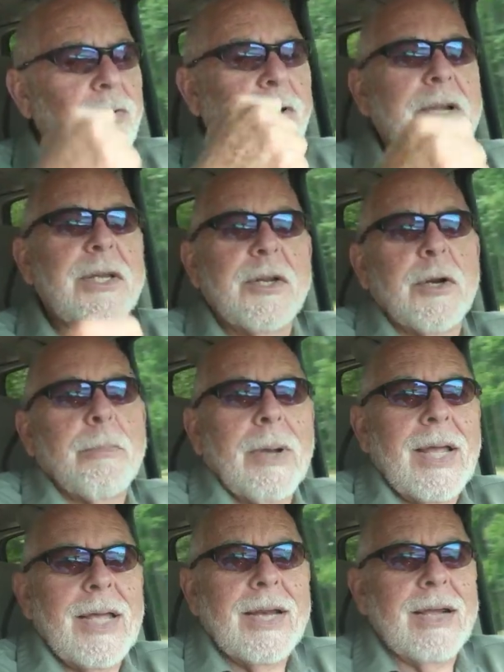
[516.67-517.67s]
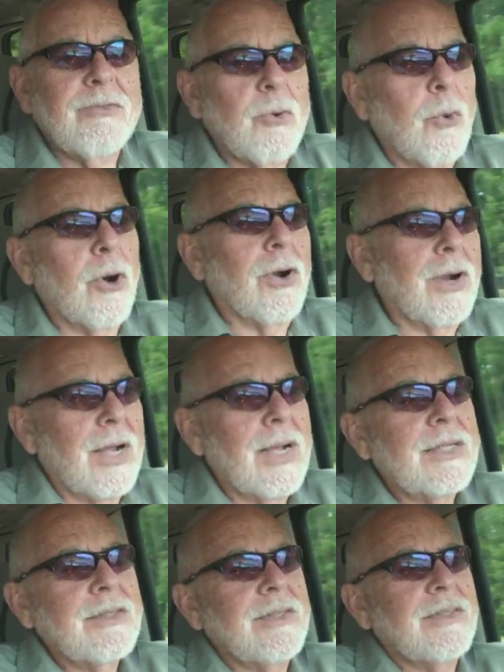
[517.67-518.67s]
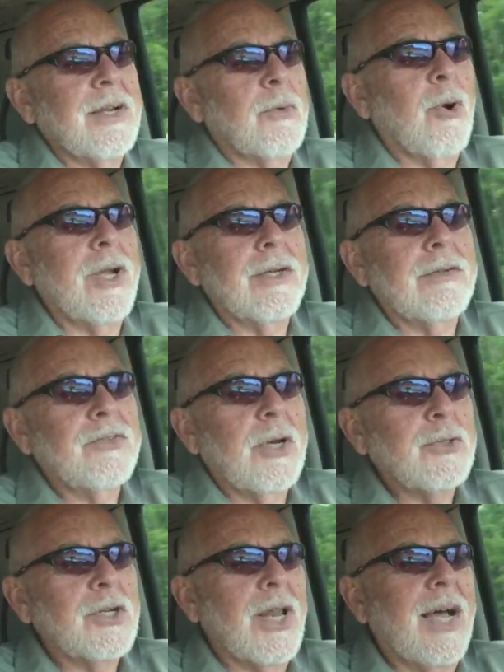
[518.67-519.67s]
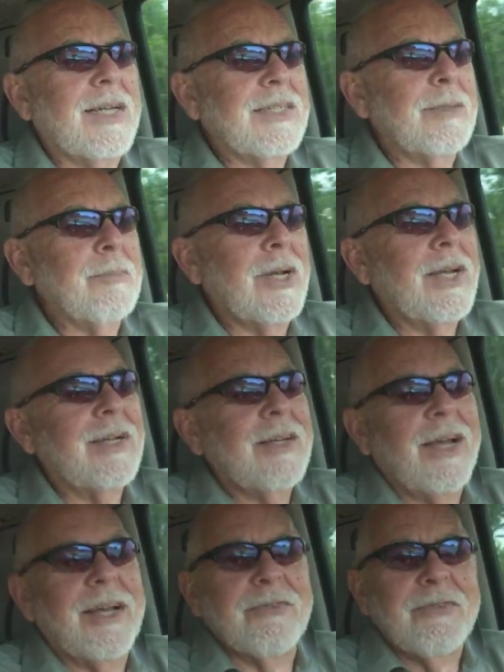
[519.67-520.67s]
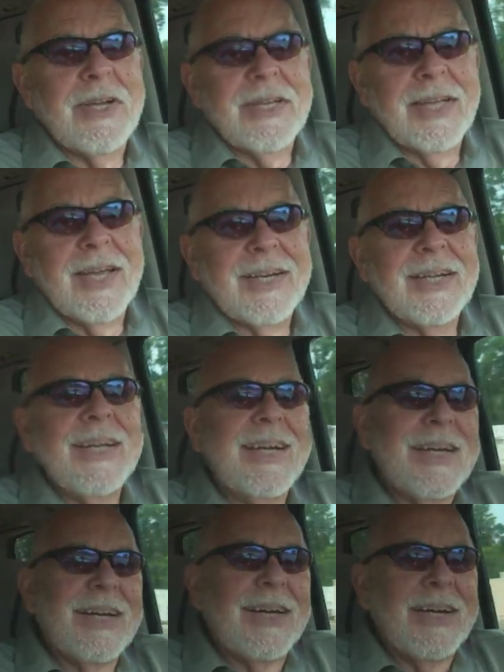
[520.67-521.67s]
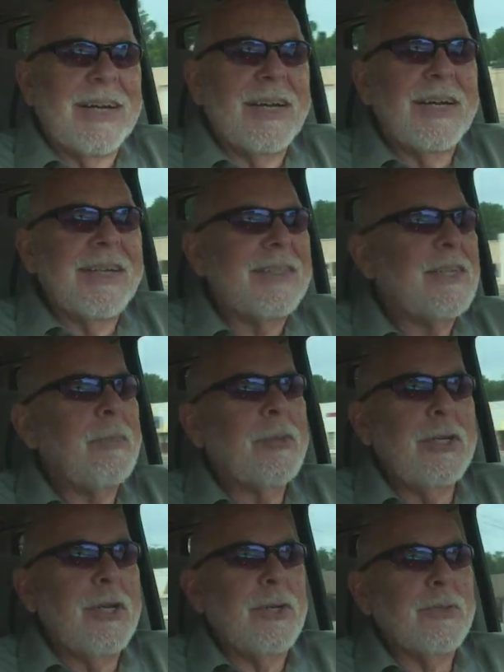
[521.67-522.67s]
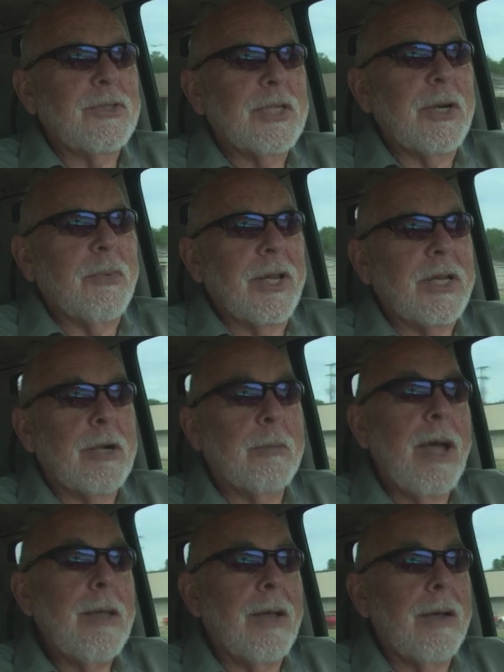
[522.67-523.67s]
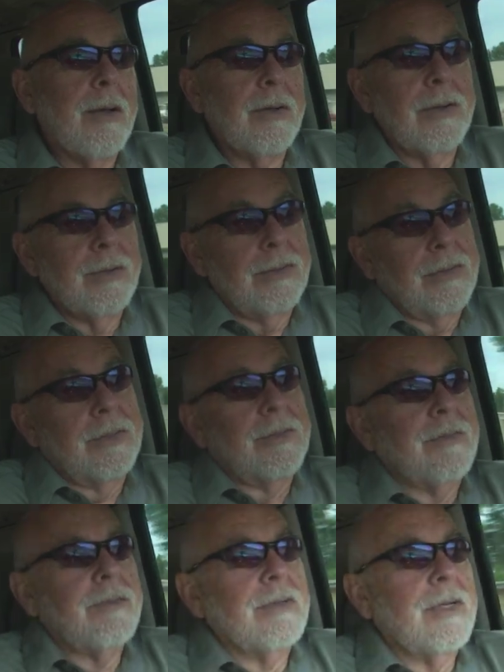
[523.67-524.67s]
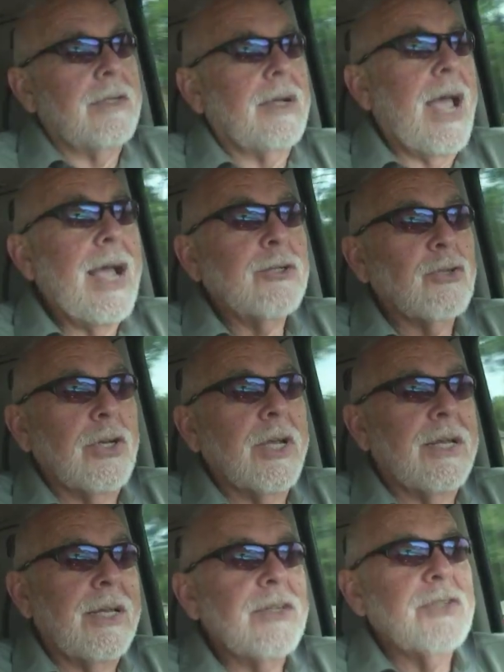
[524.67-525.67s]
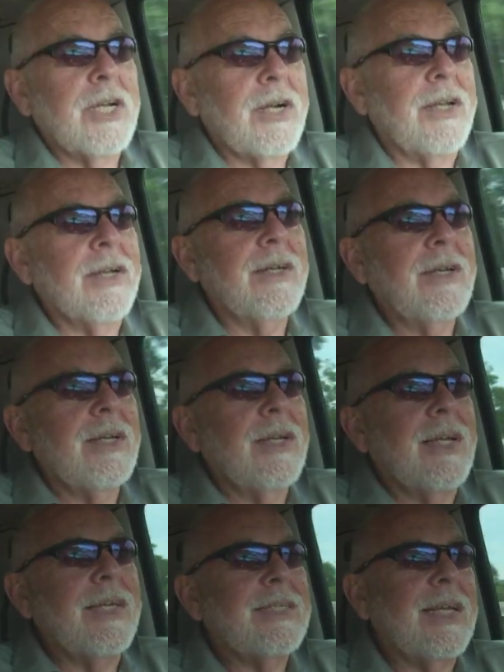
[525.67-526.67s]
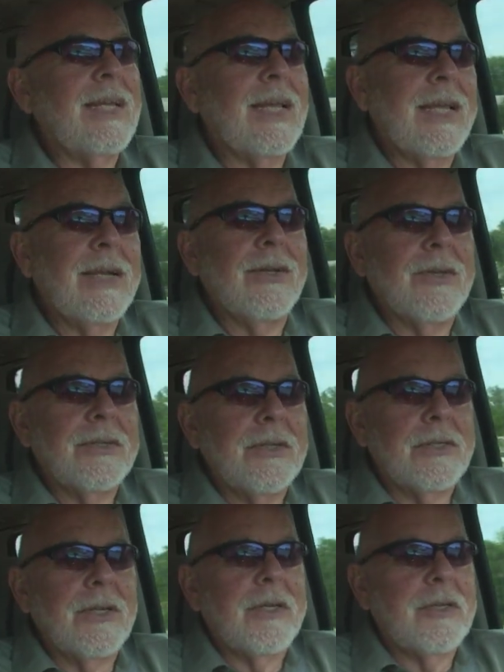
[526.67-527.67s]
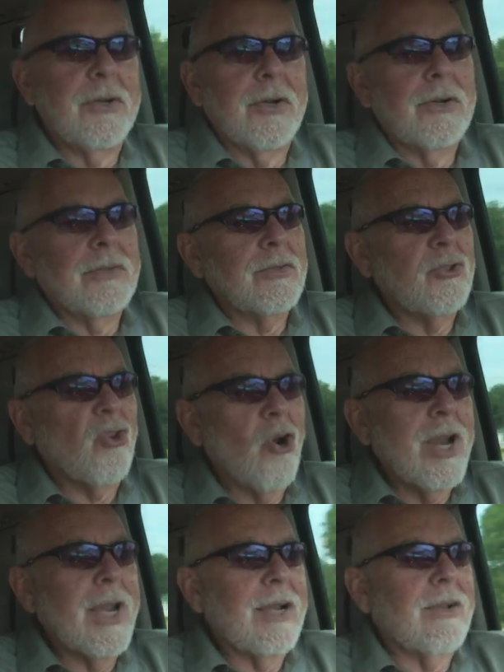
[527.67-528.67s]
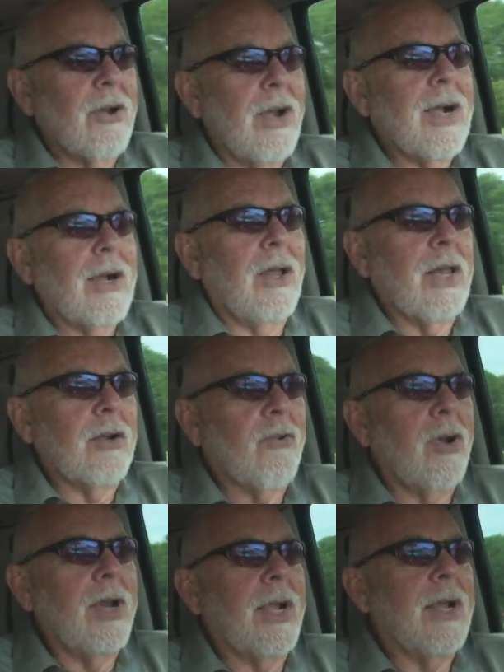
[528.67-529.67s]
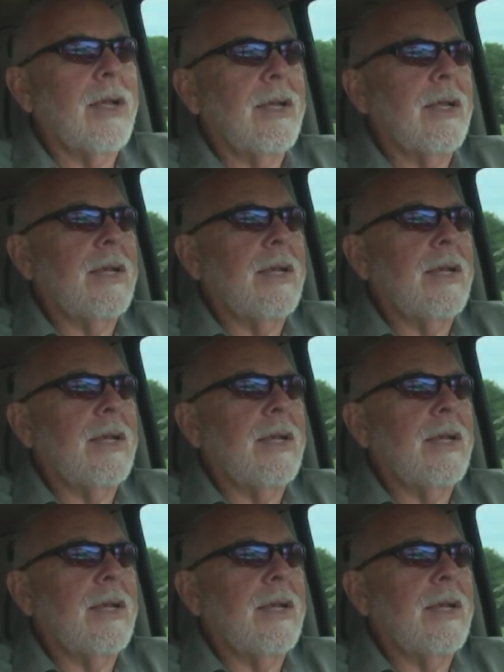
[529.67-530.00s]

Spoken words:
drinking their pint after work. I guess it's their way of socializing, but I found that something you don't see around here. Actually, in this area, it's illegal to take your alcoholic drink,